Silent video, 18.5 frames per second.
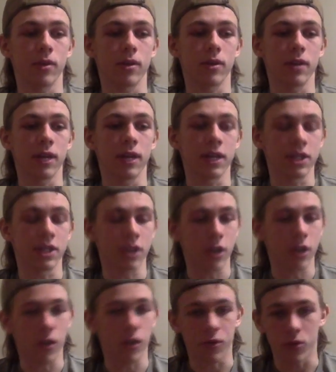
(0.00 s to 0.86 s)
Then I
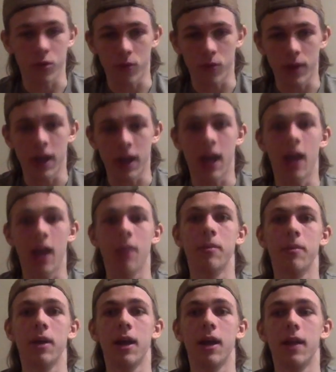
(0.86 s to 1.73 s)
started going through
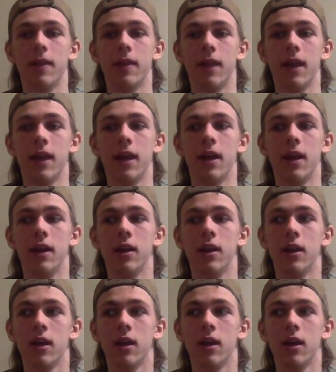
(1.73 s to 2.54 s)
rehab, and then